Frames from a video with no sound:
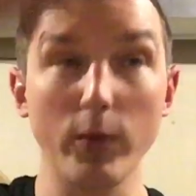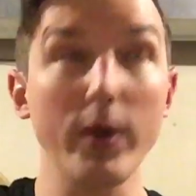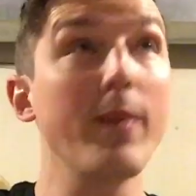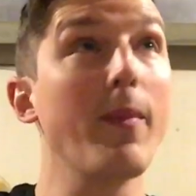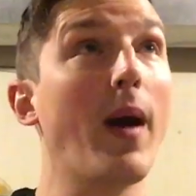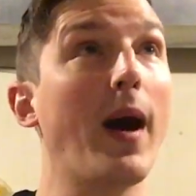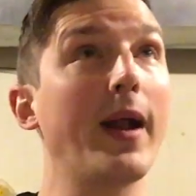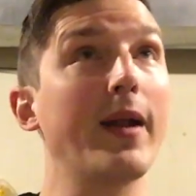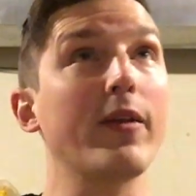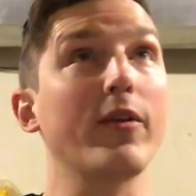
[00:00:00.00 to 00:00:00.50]
3
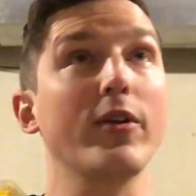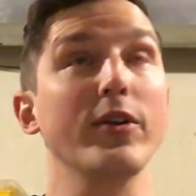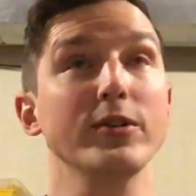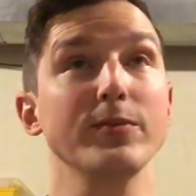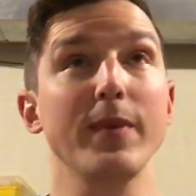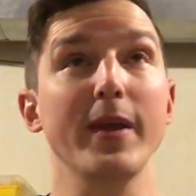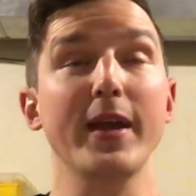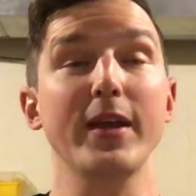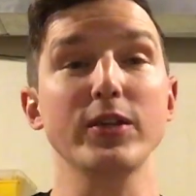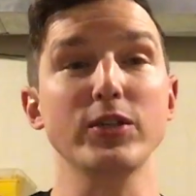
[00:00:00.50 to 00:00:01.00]

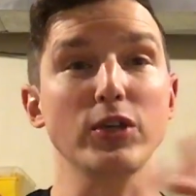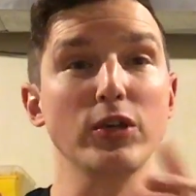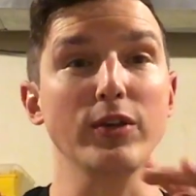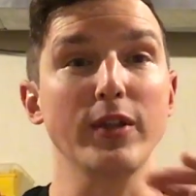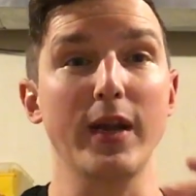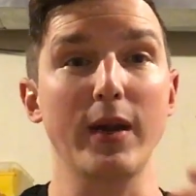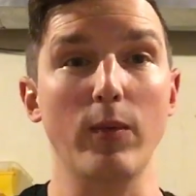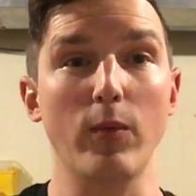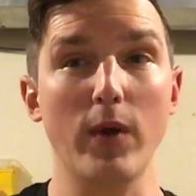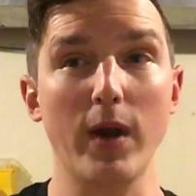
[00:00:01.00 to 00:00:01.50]
monitors, making sure
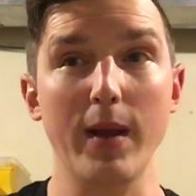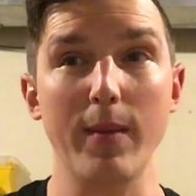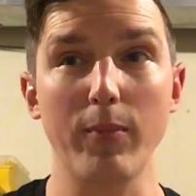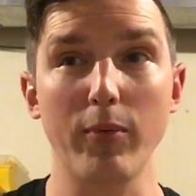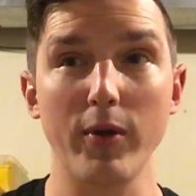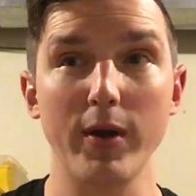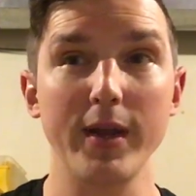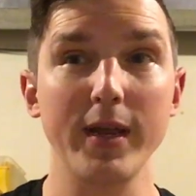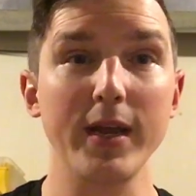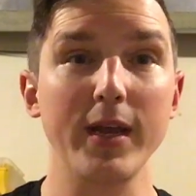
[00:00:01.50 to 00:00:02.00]
that what I'm
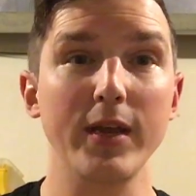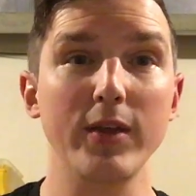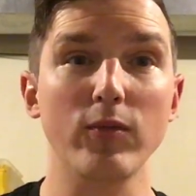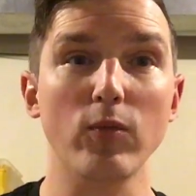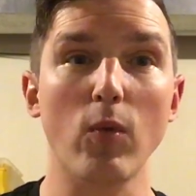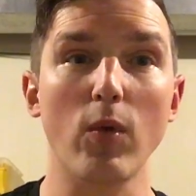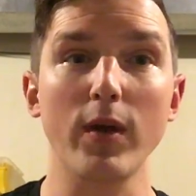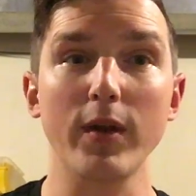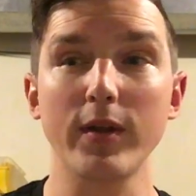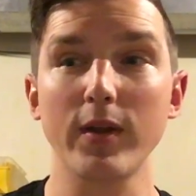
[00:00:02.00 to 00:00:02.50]
printing
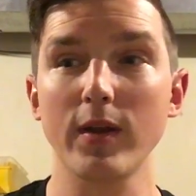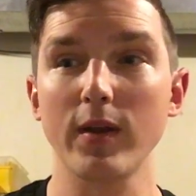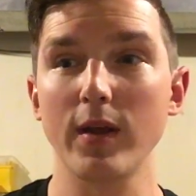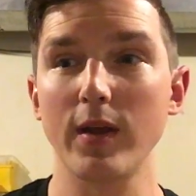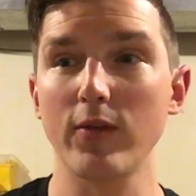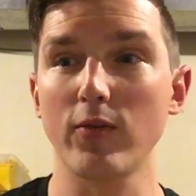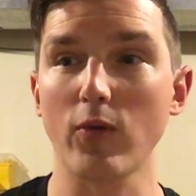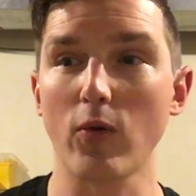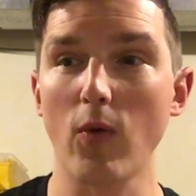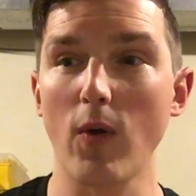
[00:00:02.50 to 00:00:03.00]
is what
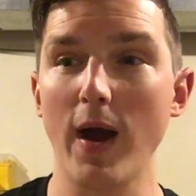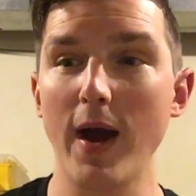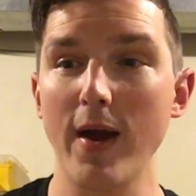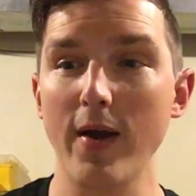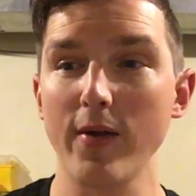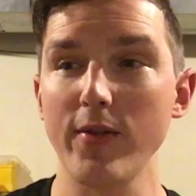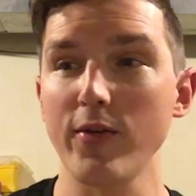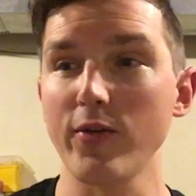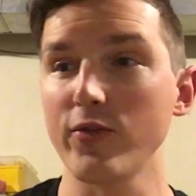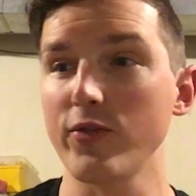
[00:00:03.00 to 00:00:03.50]
is
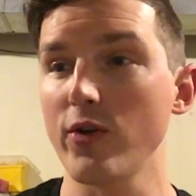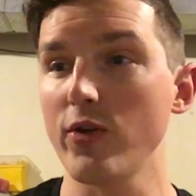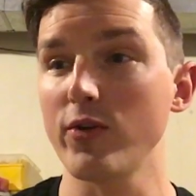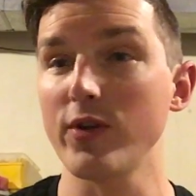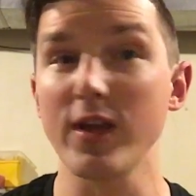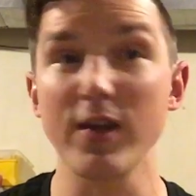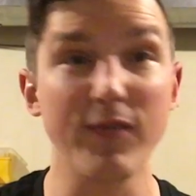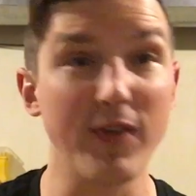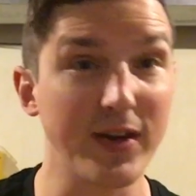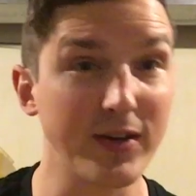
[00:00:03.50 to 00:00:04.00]
required and there's no
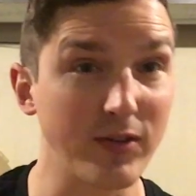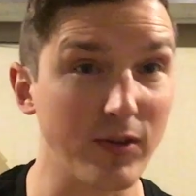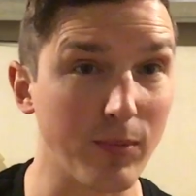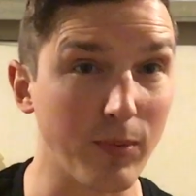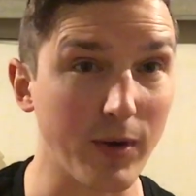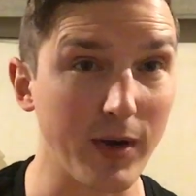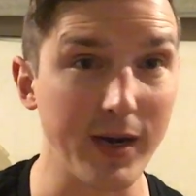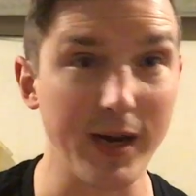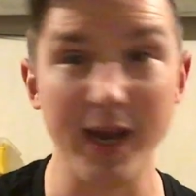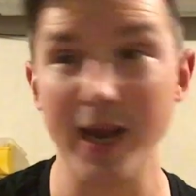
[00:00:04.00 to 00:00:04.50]
defects in the
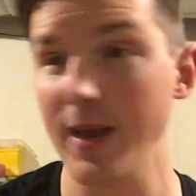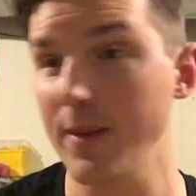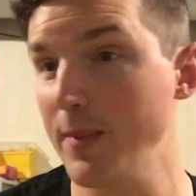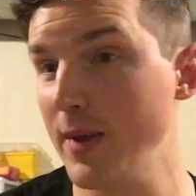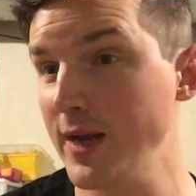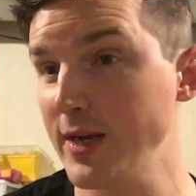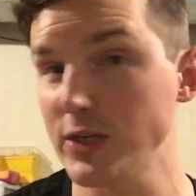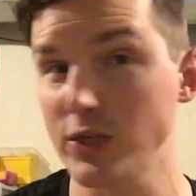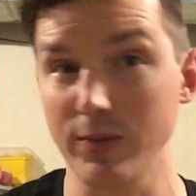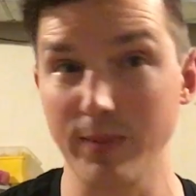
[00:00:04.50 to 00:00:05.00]
print, and
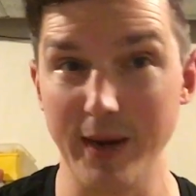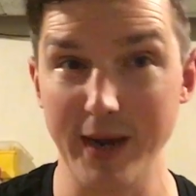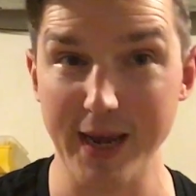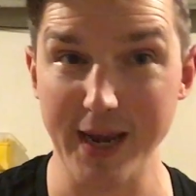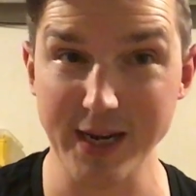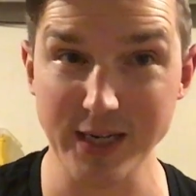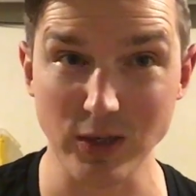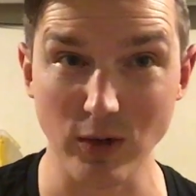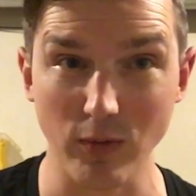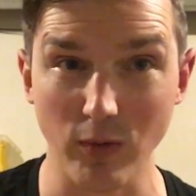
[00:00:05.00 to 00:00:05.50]
making sure my
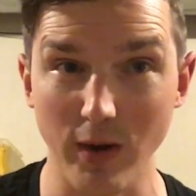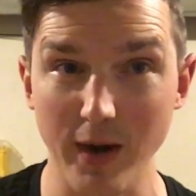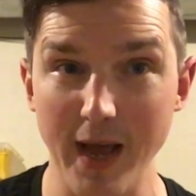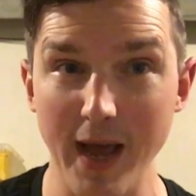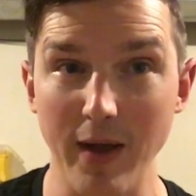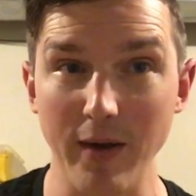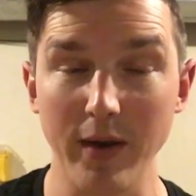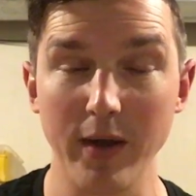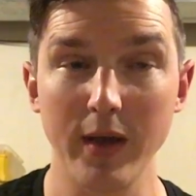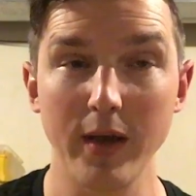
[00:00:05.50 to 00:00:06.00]
inks don't run
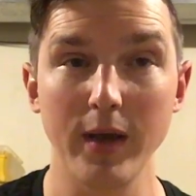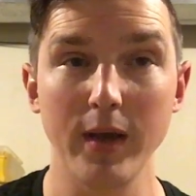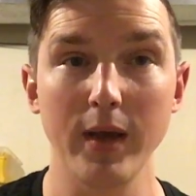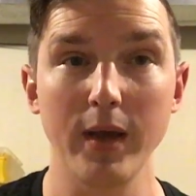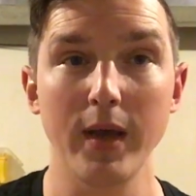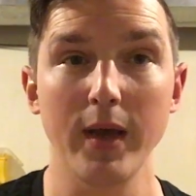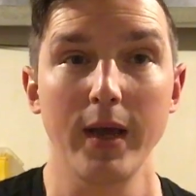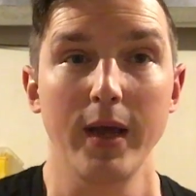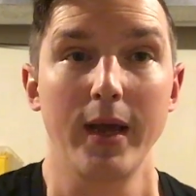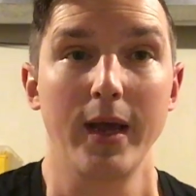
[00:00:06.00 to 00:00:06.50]
out.
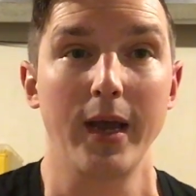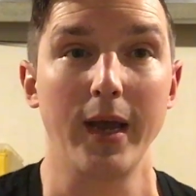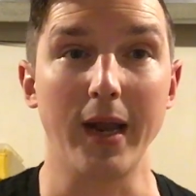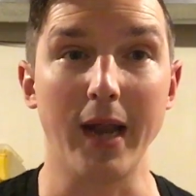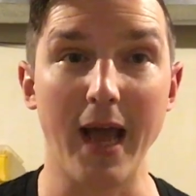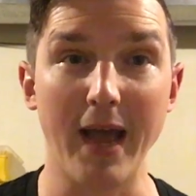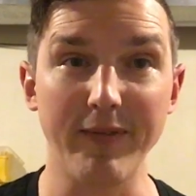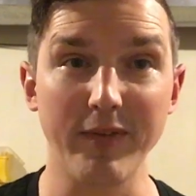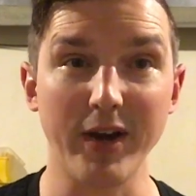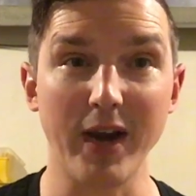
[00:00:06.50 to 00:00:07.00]

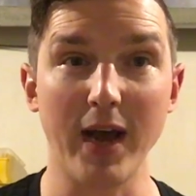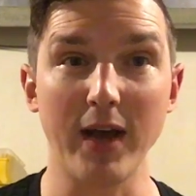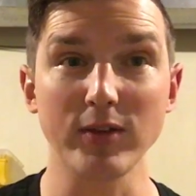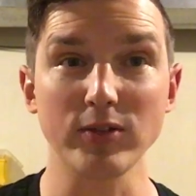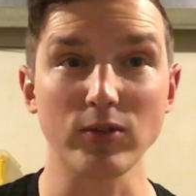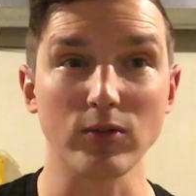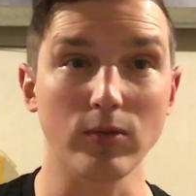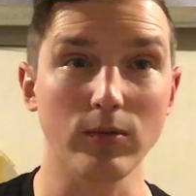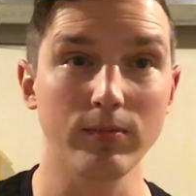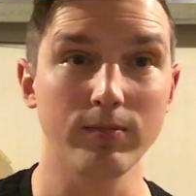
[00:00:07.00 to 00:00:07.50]
And I have a
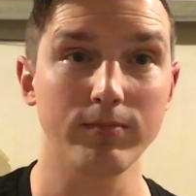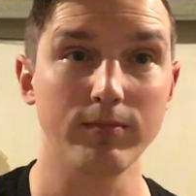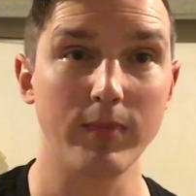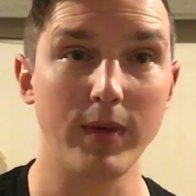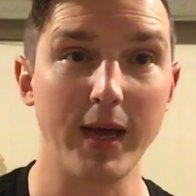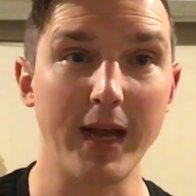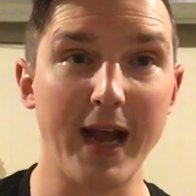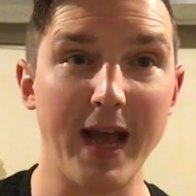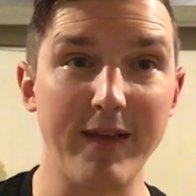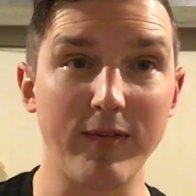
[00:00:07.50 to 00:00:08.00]
console,
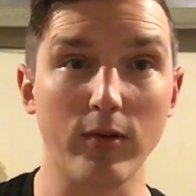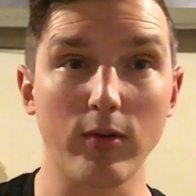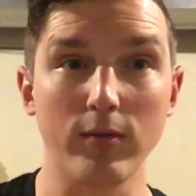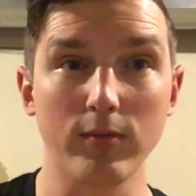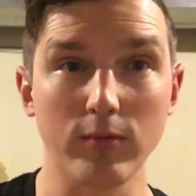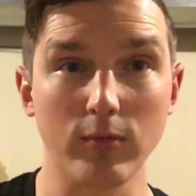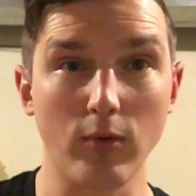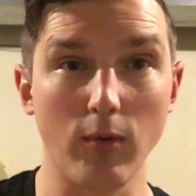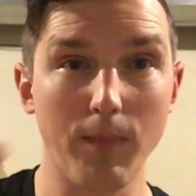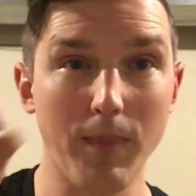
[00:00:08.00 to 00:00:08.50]
and I have a
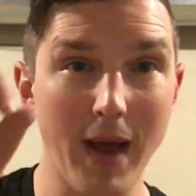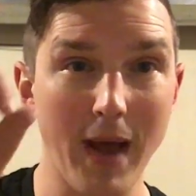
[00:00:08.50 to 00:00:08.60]
little